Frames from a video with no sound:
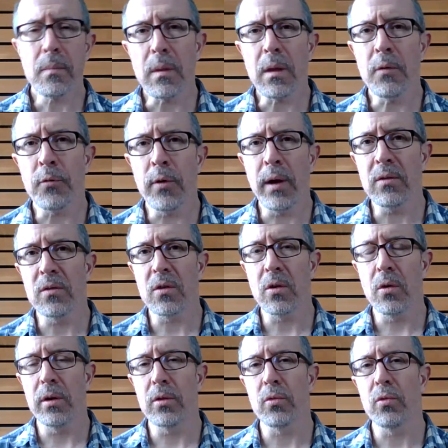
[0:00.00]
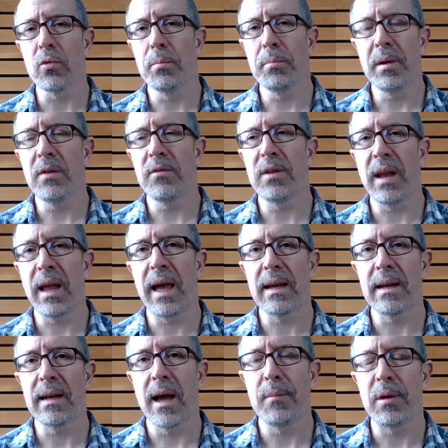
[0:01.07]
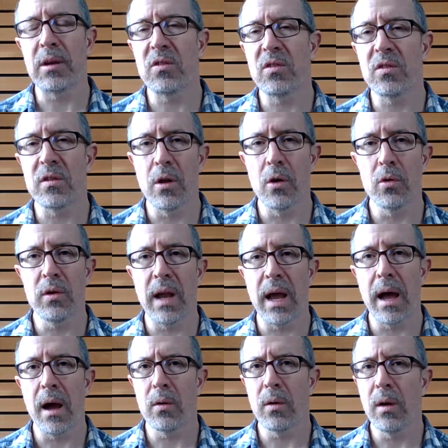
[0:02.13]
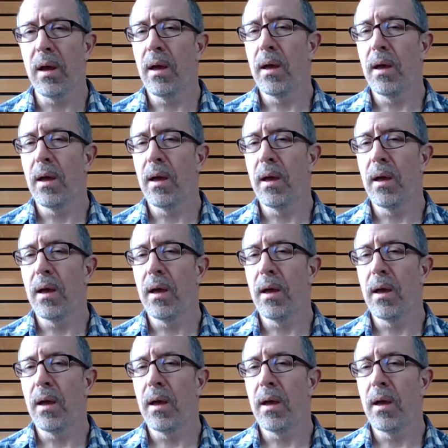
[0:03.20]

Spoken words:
France was going through a bit of an economic slowdown.